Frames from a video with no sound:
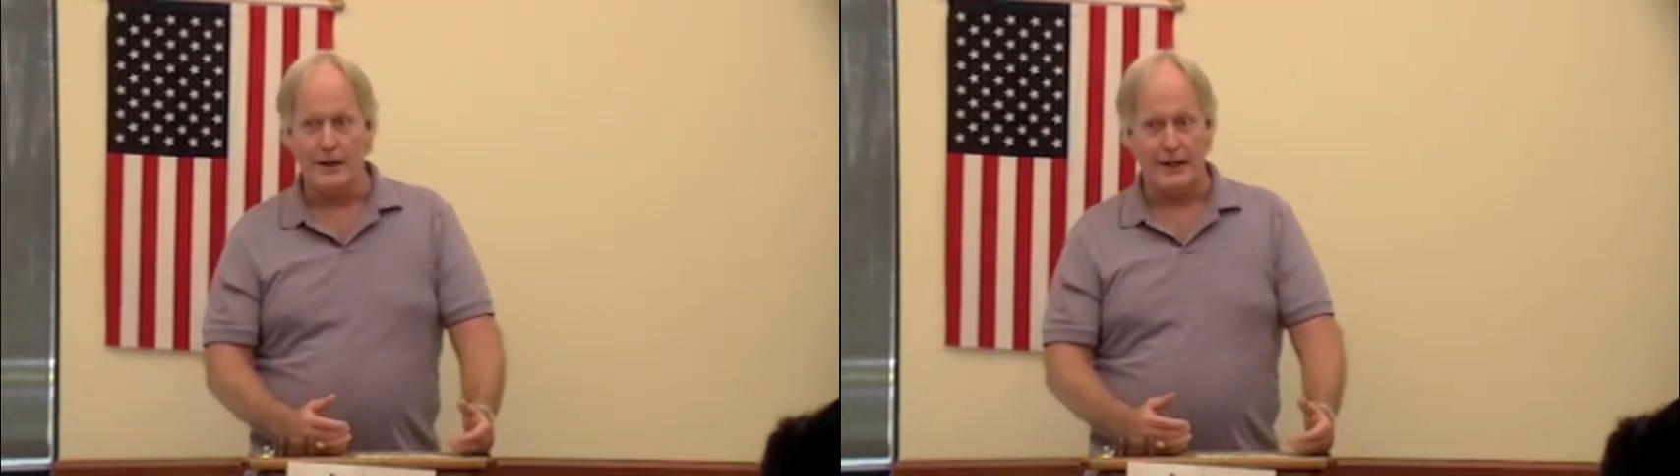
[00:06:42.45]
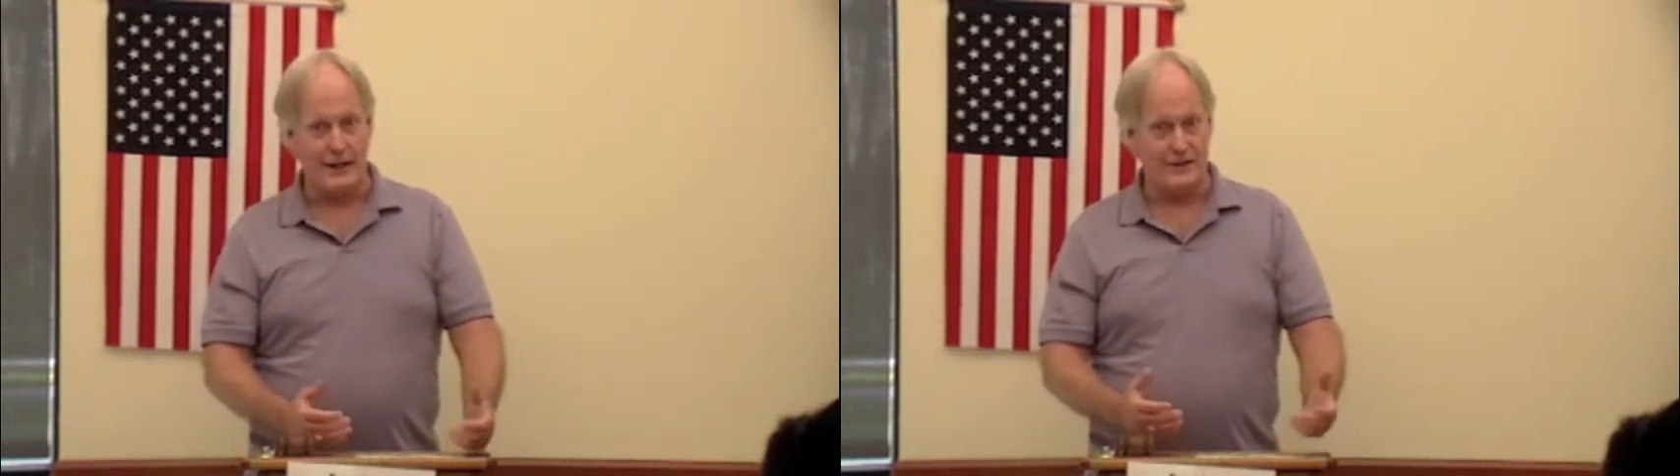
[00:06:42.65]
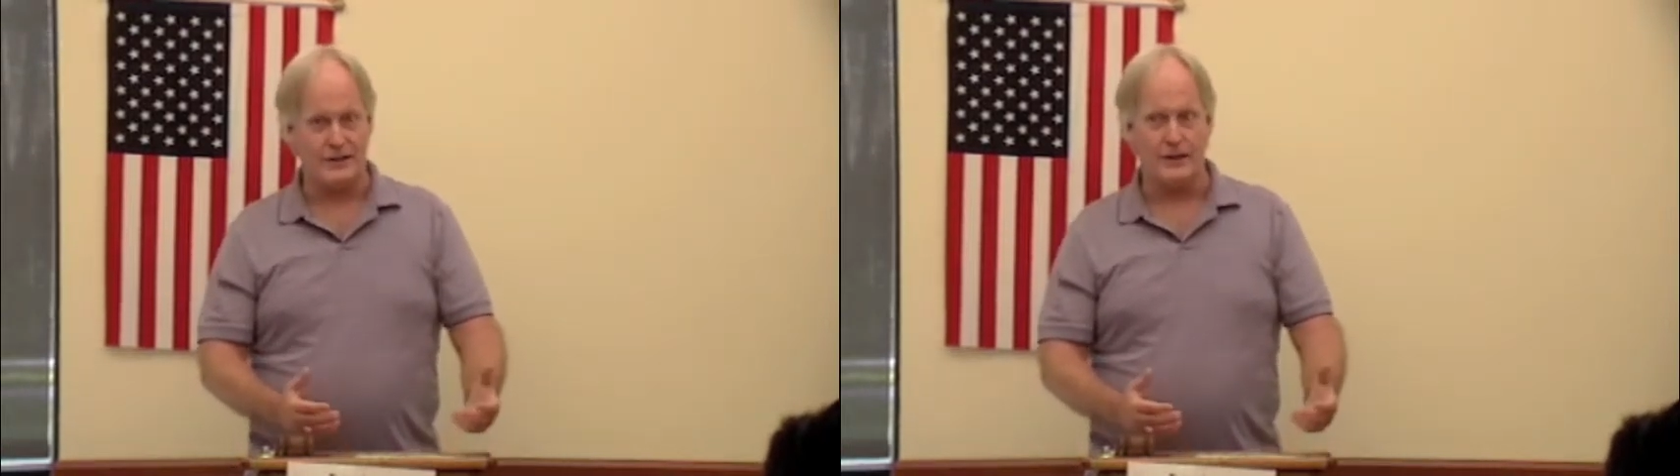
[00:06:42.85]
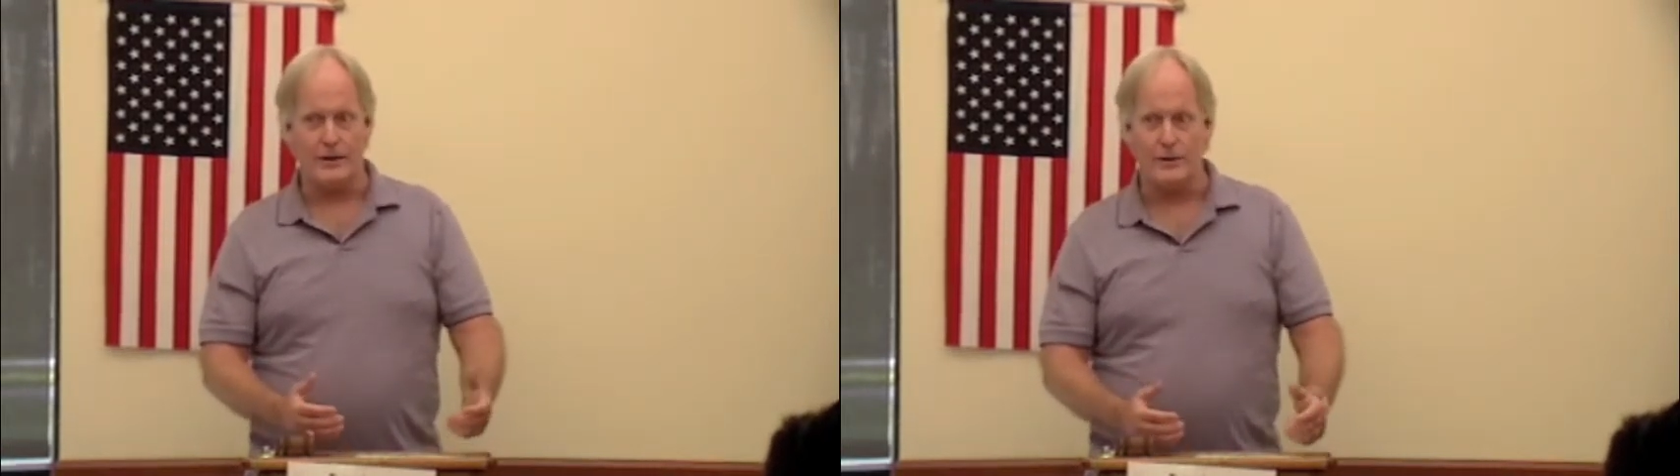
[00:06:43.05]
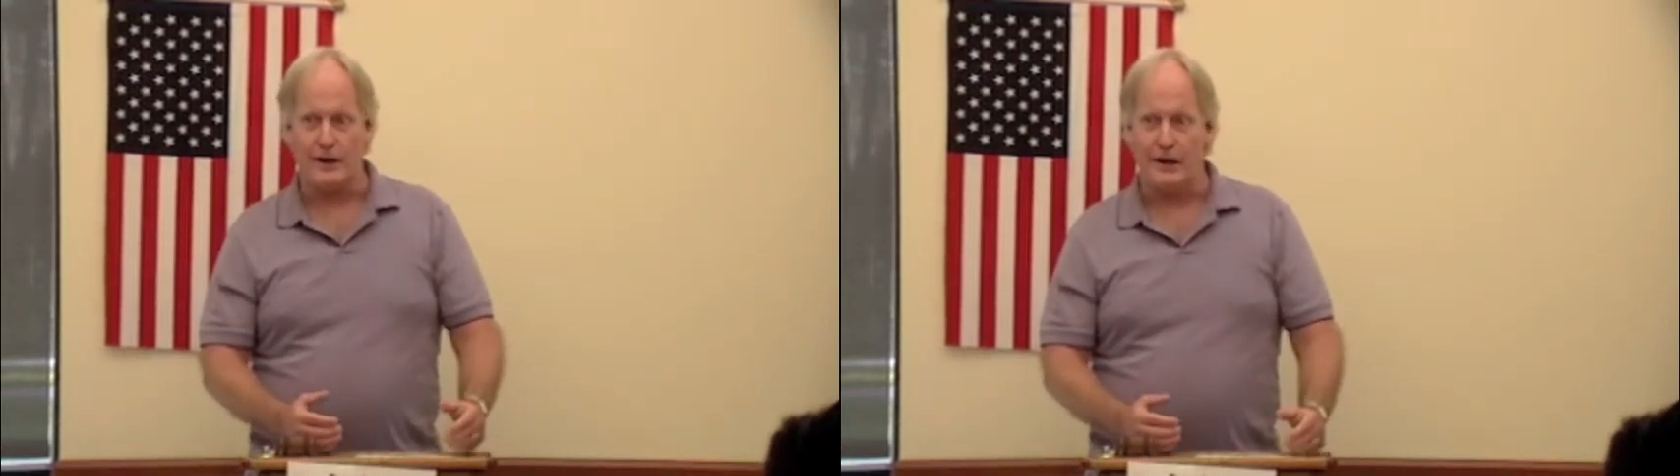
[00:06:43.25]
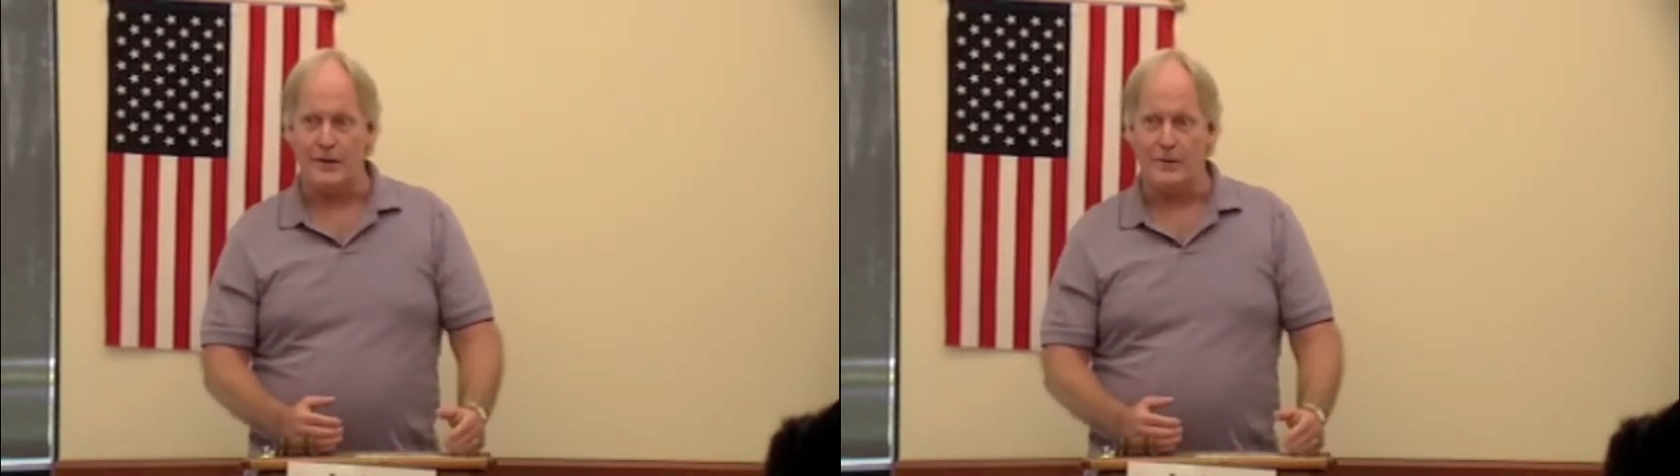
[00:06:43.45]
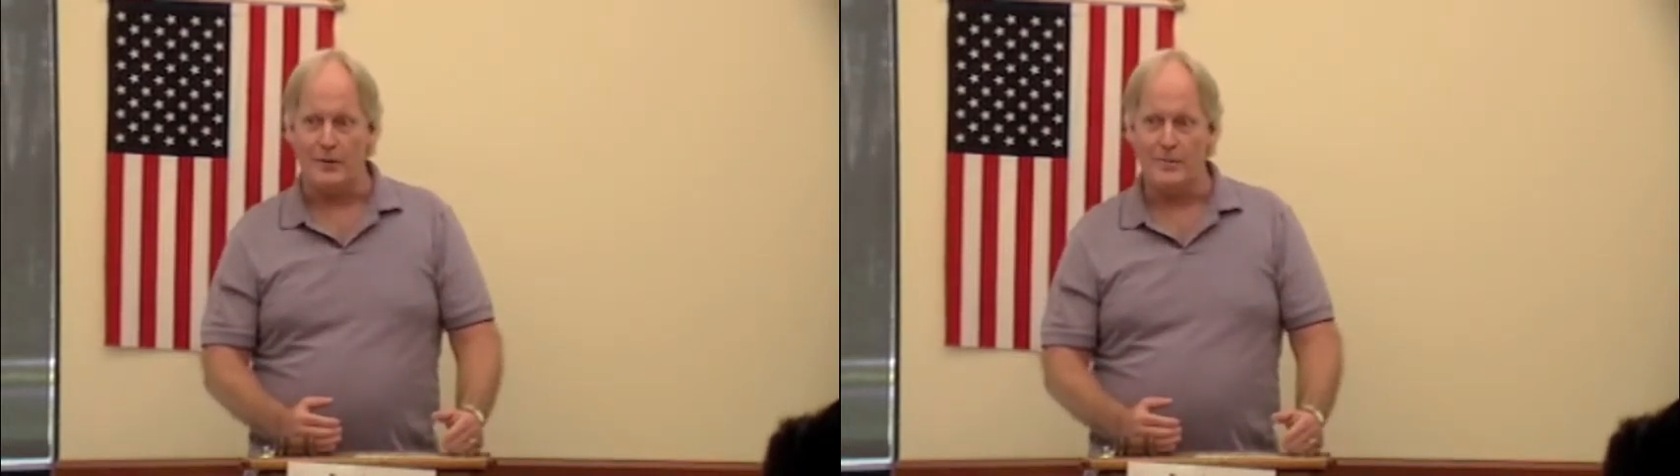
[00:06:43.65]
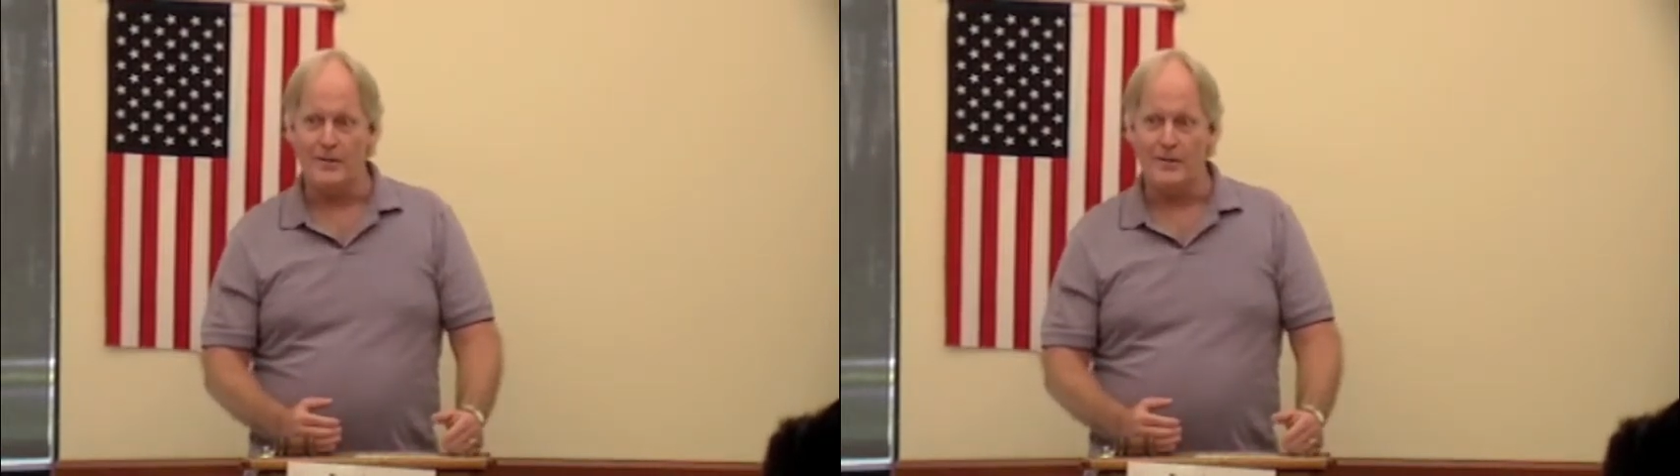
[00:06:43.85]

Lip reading: He got stuck with a couple.